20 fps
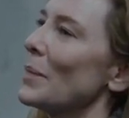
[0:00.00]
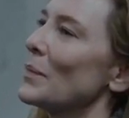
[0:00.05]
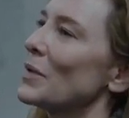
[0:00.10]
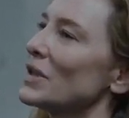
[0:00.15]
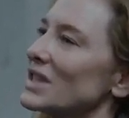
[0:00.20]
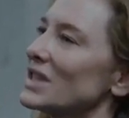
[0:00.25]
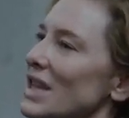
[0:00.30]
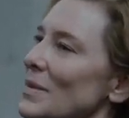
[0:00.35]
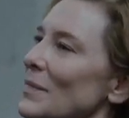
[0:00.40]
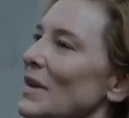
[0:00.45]

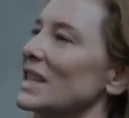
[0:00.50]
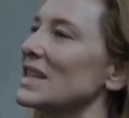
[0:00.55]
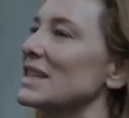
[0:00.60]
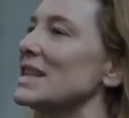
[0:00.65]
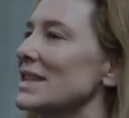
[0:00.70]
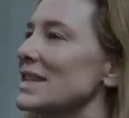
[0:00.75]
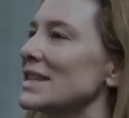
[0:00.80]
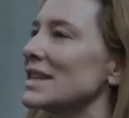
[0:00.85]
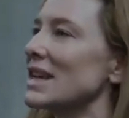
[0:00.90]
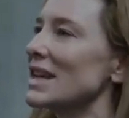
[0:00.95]
epistemic
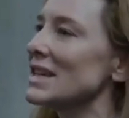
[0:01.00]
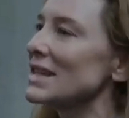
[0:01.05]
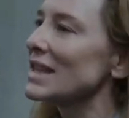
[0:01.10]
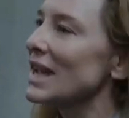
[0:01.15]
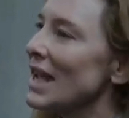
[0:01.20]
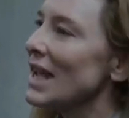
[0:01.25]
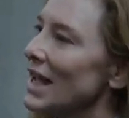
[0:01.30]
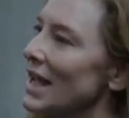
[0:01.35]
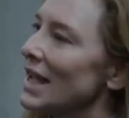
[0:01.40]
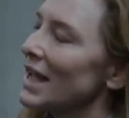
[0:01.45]
dissident
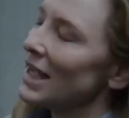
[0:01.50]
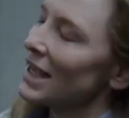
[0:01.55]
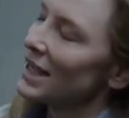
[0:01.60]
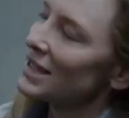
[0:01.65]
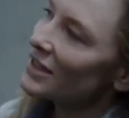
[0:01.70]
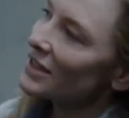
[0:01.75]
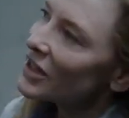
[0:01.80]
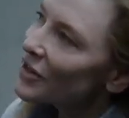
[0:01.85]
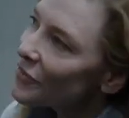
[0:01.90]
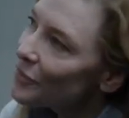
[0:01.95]

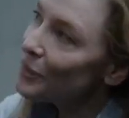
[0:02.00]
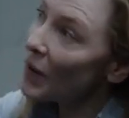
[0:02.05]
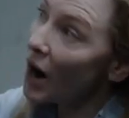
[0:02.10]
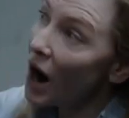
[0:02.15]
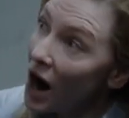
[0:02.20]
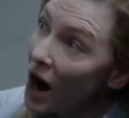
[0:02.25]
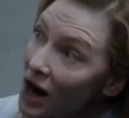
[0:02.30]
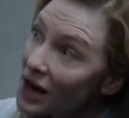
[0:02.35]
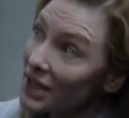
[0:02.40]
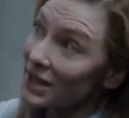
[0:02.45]
is that if
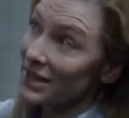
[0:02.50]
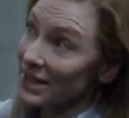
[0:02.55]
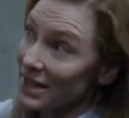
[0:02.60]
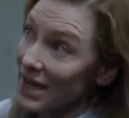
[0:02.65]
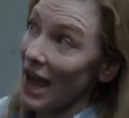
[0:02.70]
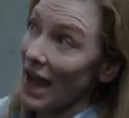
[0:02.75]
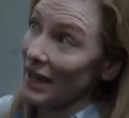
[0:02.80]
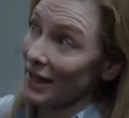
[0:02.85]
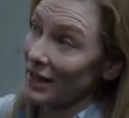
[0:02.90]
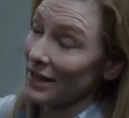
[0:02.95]
Bach's
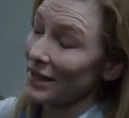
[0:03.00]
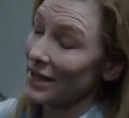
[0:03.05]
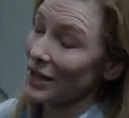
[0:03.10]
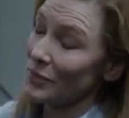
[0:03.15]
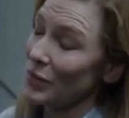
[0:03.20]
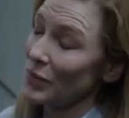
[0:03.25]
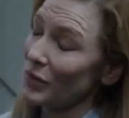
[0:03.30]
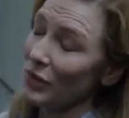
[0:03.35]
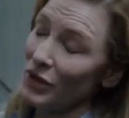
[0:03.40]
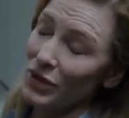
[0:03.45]
talent
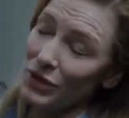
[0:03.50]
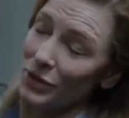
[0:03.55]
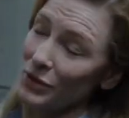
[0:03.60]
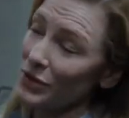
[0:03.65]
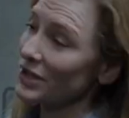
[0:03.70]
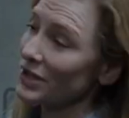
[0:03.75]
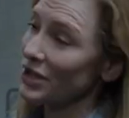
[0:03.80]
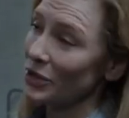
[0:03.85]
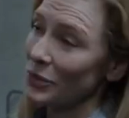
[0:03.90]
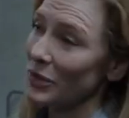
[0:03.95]
can be
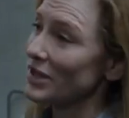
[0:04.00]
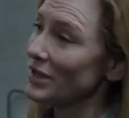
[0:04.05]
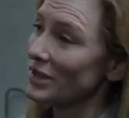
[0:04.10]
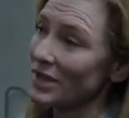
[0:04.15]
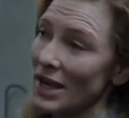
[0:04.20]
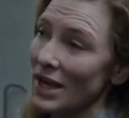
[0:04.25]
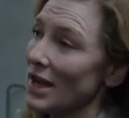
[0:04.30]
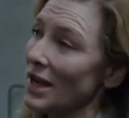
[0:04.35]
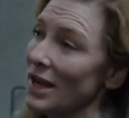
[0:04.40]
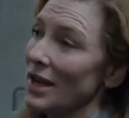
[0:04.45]
reduced to
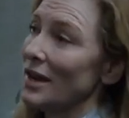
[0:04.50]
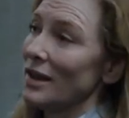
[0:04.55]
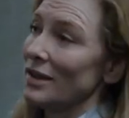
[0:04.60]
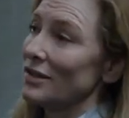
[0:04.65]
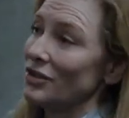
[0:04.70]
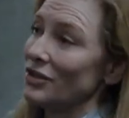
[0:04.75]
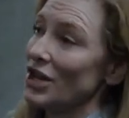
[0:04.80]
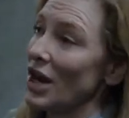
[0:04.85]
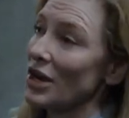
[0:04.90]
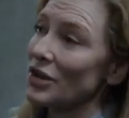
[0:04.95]
his
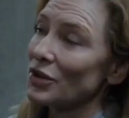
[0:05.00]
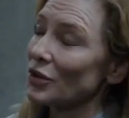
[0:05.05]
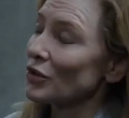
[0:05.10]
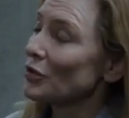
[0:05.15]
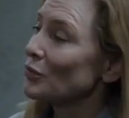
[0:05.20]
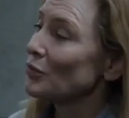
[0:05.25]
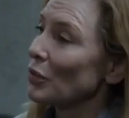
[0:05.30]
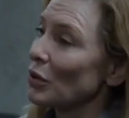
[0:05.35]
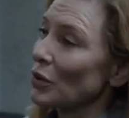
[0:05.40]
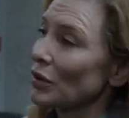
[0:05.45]

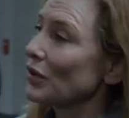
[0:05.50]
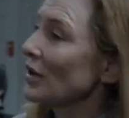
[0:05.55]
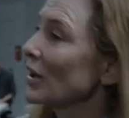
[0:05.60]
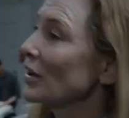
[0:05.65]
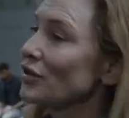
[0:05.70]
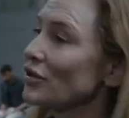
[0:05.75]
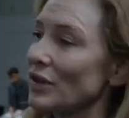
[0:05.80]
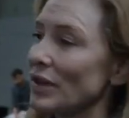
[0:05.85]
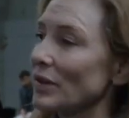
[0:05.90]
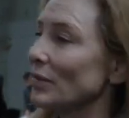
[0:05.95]
gender, birth,
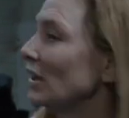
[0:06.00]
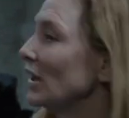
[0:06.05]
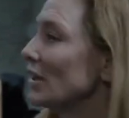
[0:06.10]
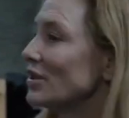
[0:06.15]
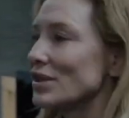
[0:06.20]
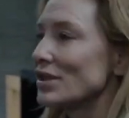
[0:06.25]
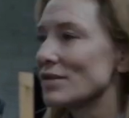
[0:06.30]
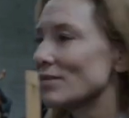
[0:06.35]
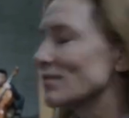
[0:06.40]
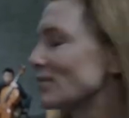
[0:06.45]
country,
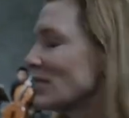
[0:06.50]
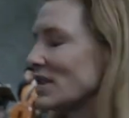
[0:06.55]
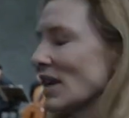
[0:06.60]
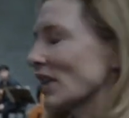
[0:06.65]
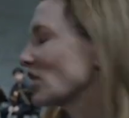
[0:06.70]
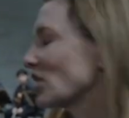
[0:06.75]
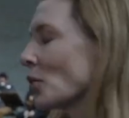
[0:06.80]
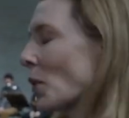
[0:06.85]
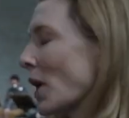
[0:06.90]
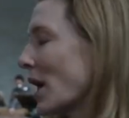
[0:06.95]
religion,
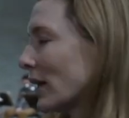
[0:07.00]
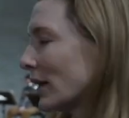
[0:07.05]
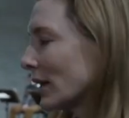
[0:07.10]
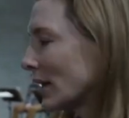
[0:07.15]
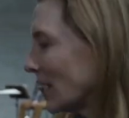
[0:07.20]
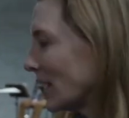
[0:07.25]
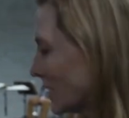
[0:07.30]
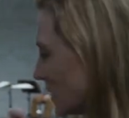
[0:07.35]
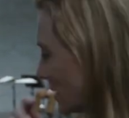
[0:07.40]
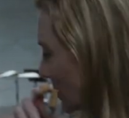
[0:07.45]

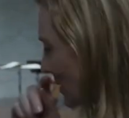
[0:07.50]
sexuality, and